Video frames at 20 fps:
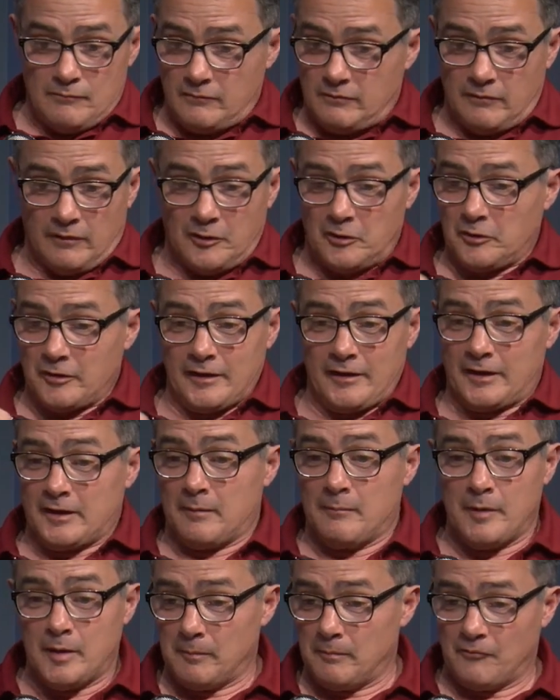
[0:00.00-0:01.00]
literally
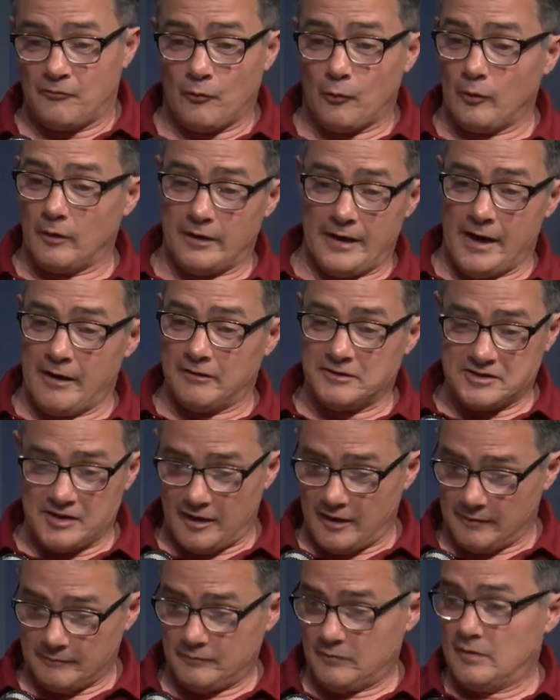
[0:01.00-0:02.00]
a minute before
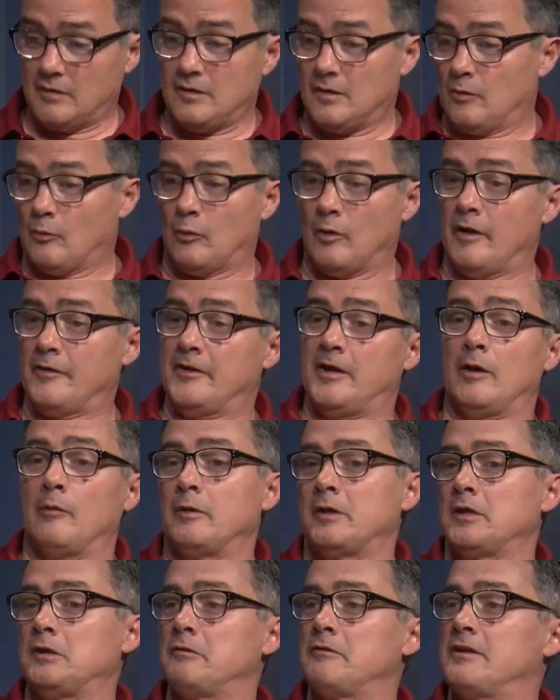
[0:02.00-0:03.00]
airtime, we're on the air,
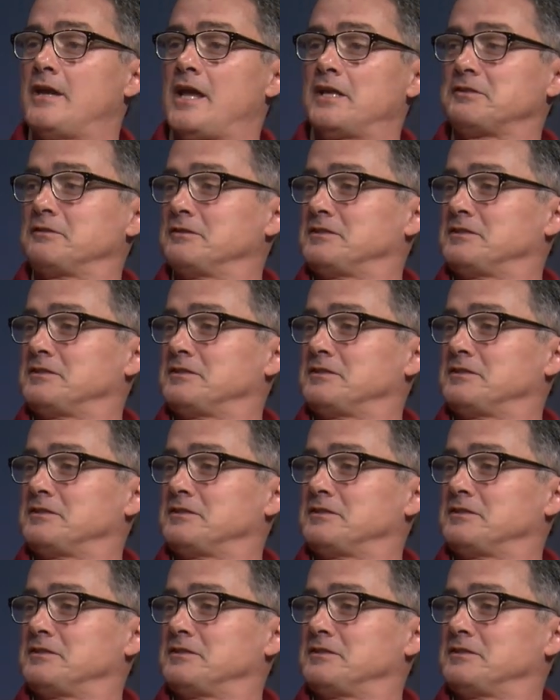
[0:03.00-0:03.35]
we can do the national